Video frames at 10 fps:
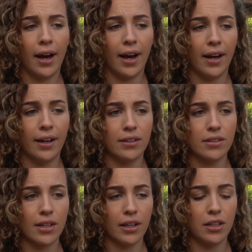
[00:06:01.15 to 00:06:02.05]

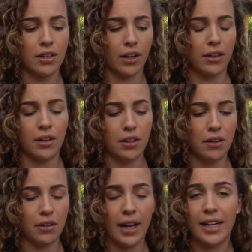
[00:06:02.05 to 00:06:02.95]
and you know,
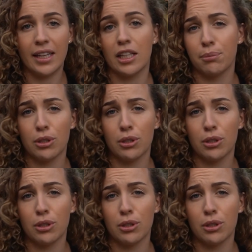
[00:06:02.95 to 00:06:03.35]
anything is